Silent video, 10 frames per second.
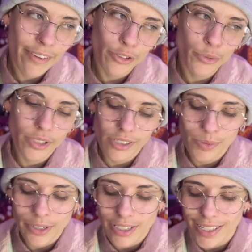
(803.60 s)
everyone's
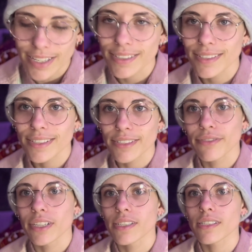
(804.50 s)
experience is
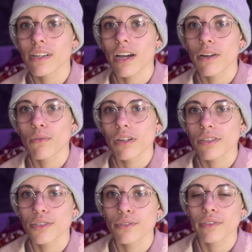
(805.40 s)
different, I want
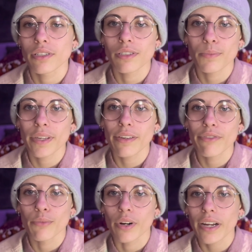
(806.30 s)
to just speak
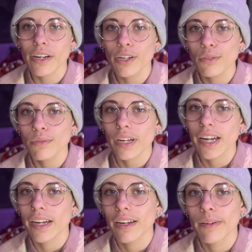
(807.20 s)
from what I know,
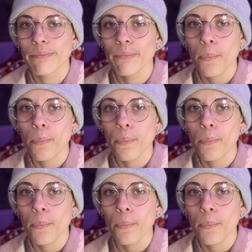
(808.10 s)
and